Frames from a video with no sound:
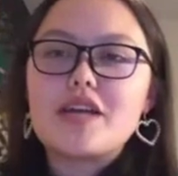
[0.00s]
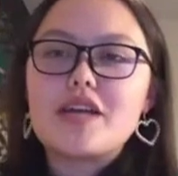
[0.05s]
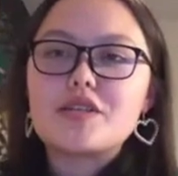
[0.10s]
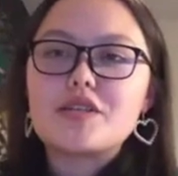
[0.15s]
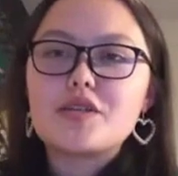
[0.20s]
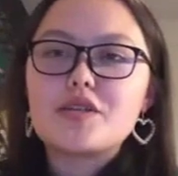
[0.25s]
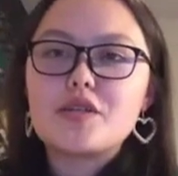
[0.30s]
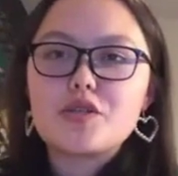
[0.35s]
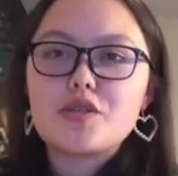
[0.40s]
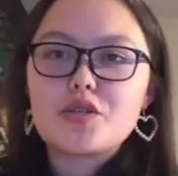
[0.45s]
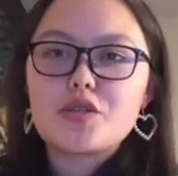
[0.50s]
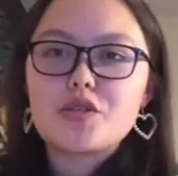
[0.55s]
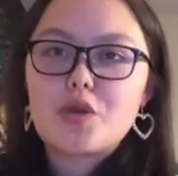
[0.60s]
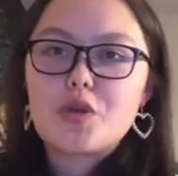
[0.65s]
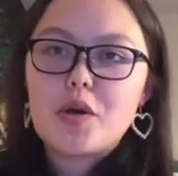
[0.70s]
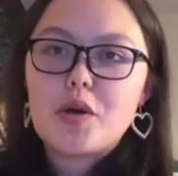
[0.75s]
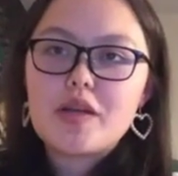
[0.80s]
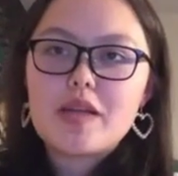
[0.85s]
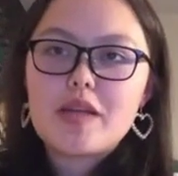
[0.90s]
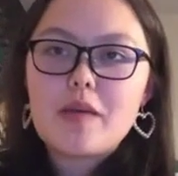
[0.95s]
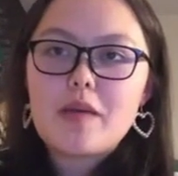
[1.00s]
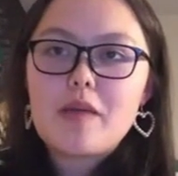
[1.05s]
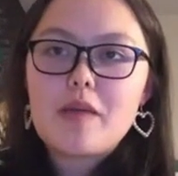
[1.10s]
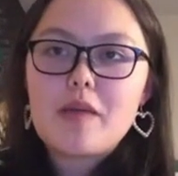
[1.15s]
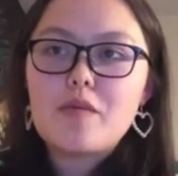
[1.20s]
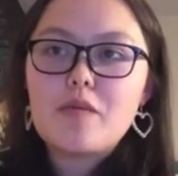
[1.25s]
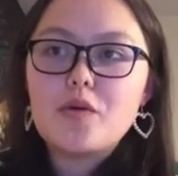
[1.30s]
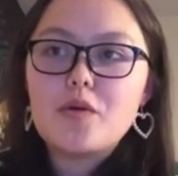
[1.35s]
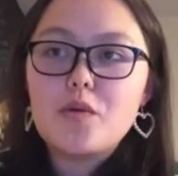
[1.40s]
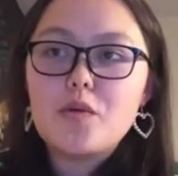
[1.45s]
of like lowering the
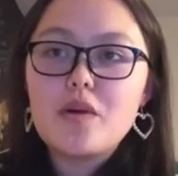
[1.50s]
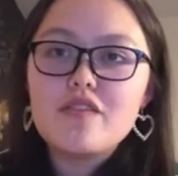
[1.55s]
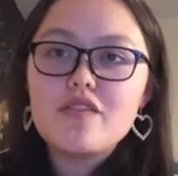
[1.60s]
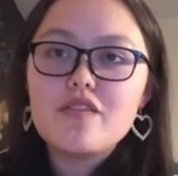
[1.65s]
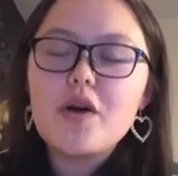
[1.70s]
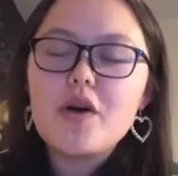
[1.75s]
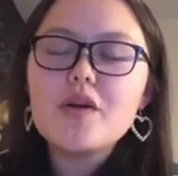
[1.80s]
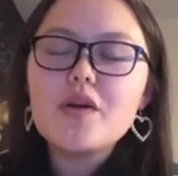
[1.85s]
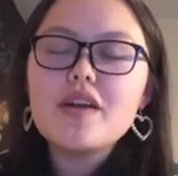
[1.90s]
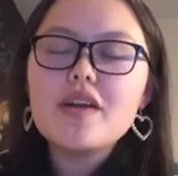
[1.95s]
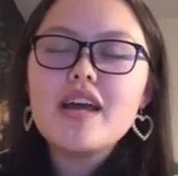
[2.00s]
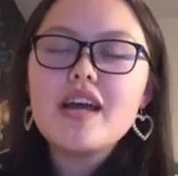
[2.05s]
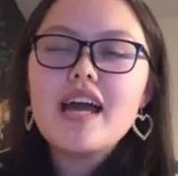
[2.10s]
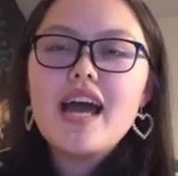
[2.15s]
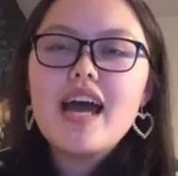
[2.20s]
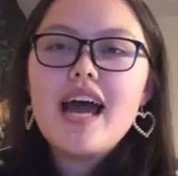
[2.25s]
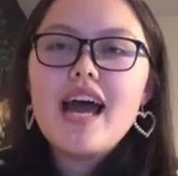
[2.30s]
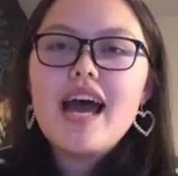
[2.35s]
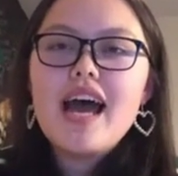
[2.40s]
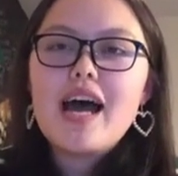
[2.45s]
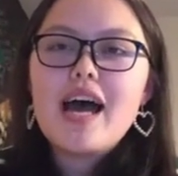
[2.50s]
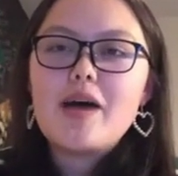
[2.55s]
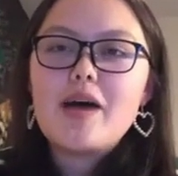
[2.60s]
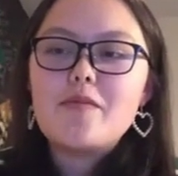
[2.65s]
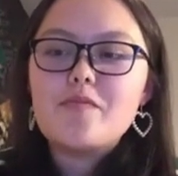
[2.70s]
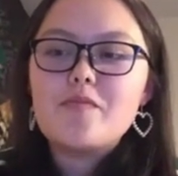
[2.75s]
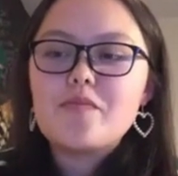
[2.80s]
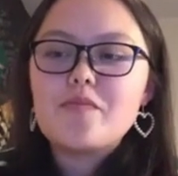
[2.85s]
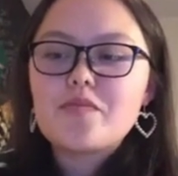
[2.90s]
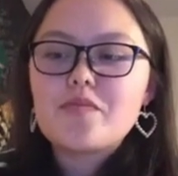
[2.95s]
voting age and ensuring that people will
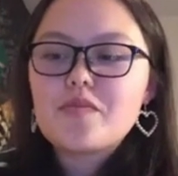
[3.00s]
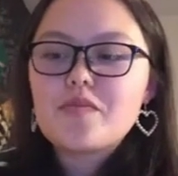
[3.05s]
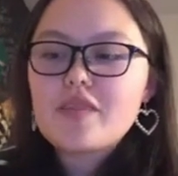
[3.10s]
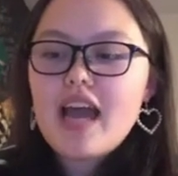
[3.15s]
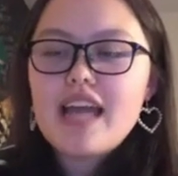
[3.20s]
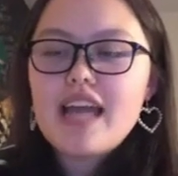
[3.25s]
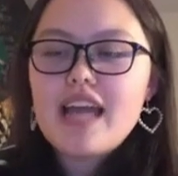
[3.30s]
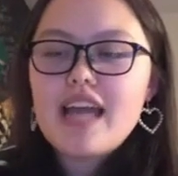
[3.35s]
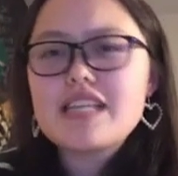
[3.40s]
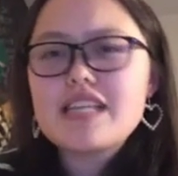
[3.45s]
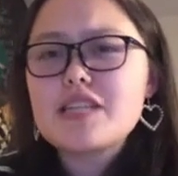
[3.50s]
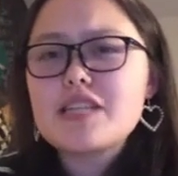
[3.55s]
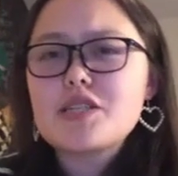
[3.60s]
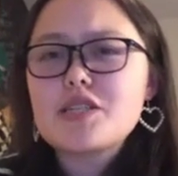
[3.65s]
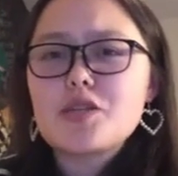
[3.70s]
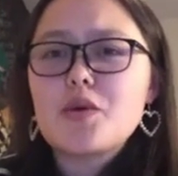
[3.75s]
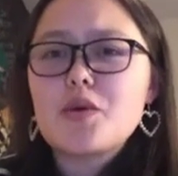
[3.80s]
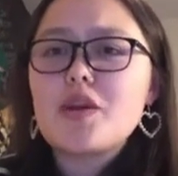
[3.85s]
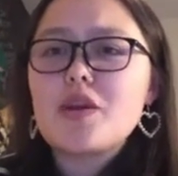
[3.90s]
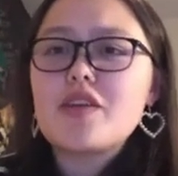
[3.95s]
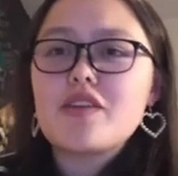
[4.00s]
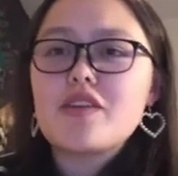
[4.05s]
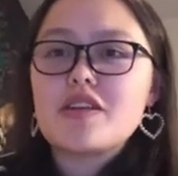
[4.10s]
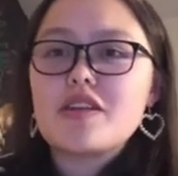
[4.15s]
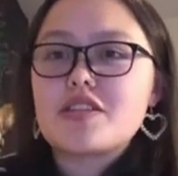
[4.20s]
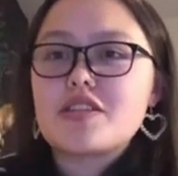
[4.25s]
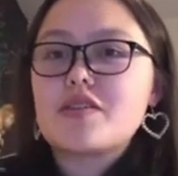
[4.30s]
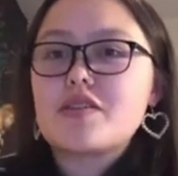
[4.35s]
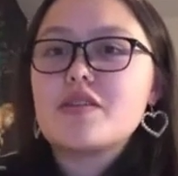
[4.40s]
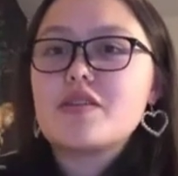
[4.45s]
vote, 18 to
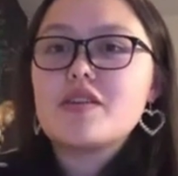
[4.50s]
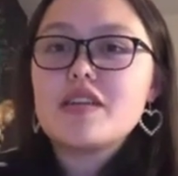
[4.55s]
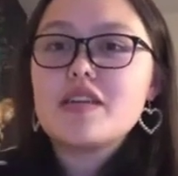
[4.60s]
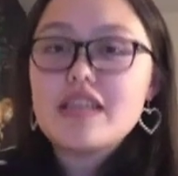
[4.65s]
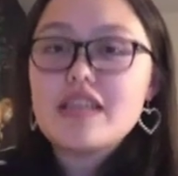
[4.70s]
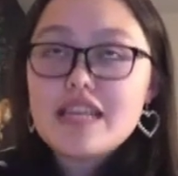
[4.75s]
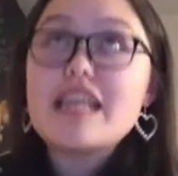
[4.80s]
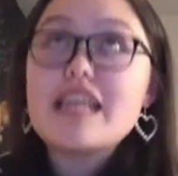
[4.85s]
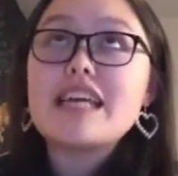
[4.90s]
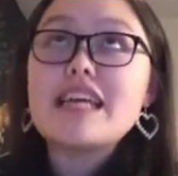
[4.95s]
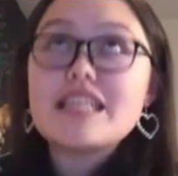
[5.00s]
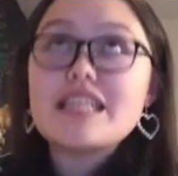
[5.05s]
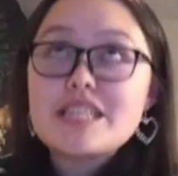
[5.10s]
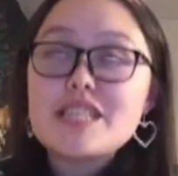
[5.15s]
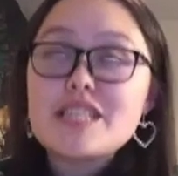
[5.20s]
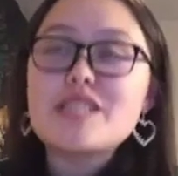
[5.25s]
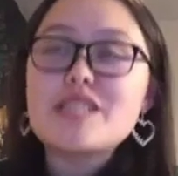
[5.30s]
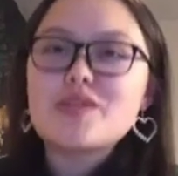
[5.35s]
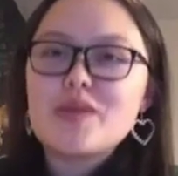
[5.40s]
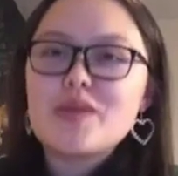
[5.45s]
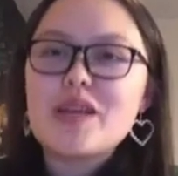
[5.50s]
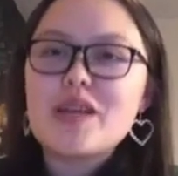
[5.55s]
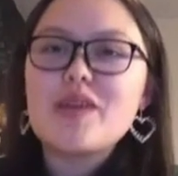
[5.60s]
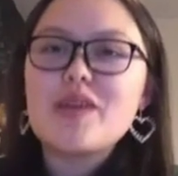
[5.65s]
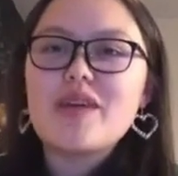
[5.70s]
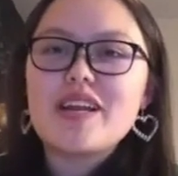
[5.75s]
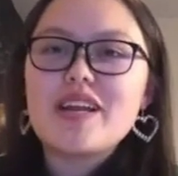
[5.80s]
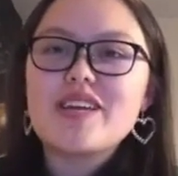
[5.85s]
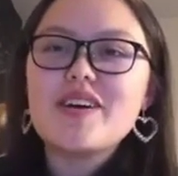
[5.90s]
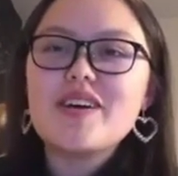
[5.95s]

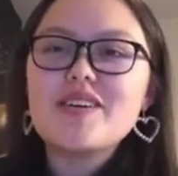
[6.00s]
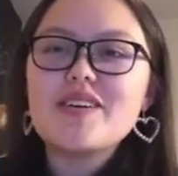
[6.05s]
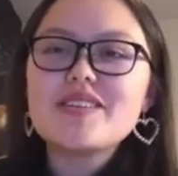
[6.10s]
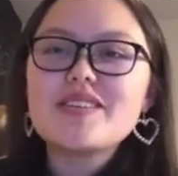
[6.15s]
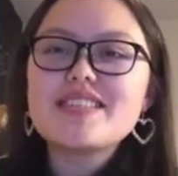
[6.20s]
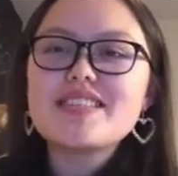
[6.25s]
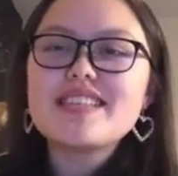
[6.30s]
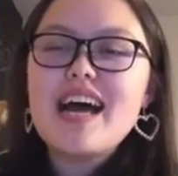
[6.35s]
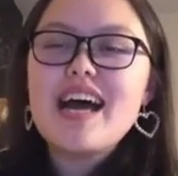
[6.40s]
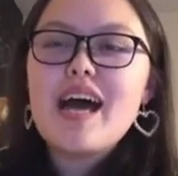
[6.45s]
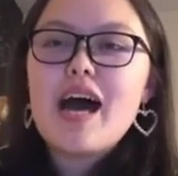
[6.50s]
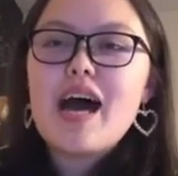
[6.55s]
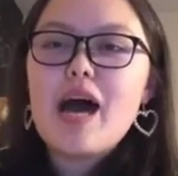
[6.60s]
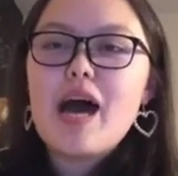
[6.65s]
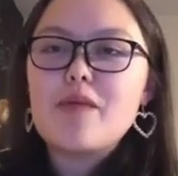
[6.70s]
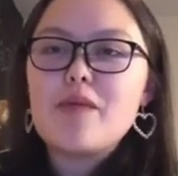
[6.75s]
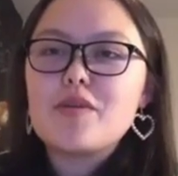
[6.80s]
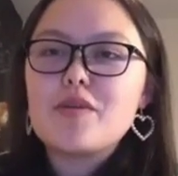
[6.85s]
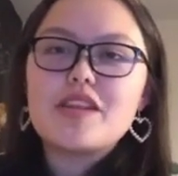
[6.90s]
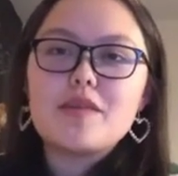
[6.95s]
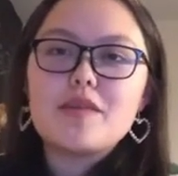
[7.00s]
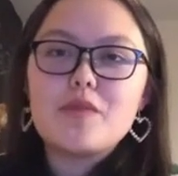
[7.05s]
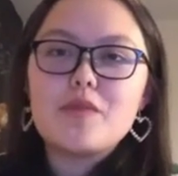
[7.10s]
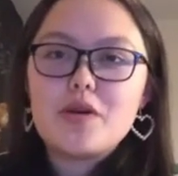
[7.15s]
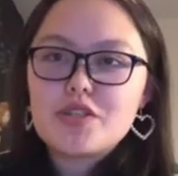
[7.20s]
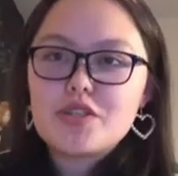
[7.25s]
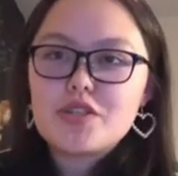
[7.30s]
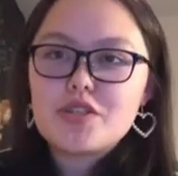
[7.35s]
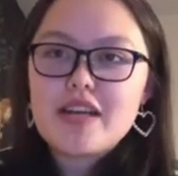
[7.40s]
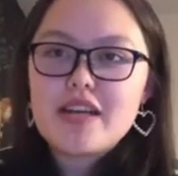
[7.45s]
21 year olds are at their
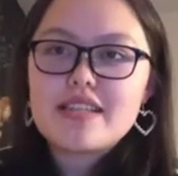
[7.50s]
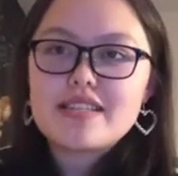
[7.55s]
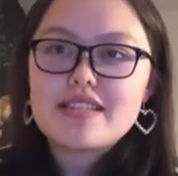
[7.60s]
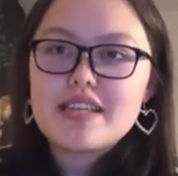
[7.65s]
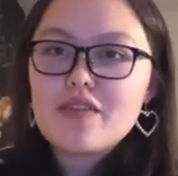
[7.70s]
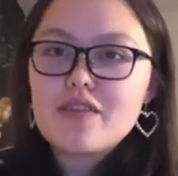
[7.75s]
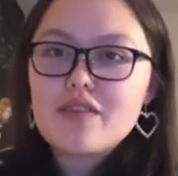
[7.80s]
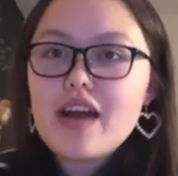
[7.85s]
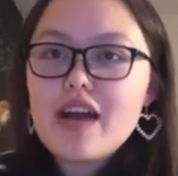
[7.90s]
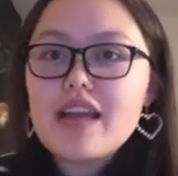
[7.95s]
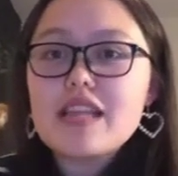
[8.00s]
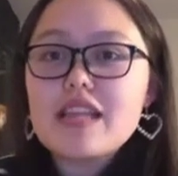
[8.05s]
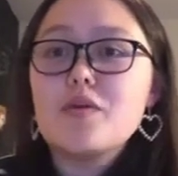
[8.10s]
most transient, right?